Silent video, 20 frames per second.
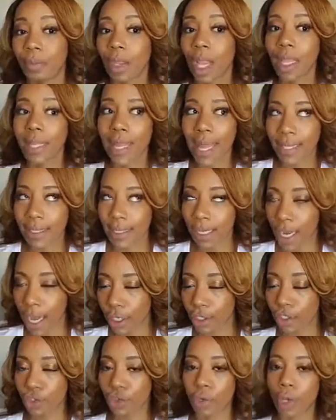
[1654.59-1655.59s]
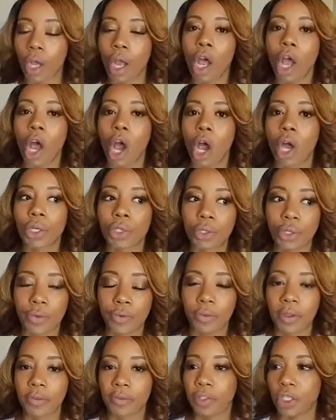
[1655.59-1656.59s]
That's an extra $150,
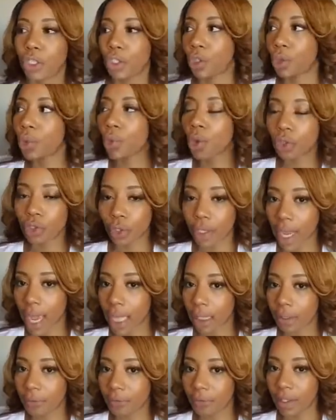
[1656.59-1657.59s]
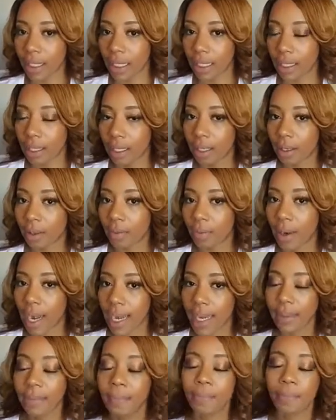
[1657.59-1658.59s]
$200 fee,
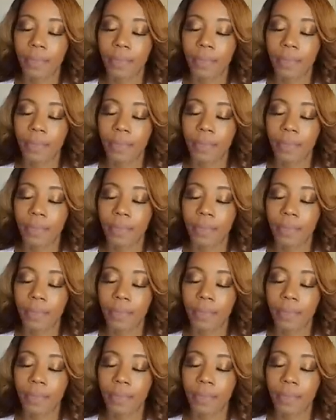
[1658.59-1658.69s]
right?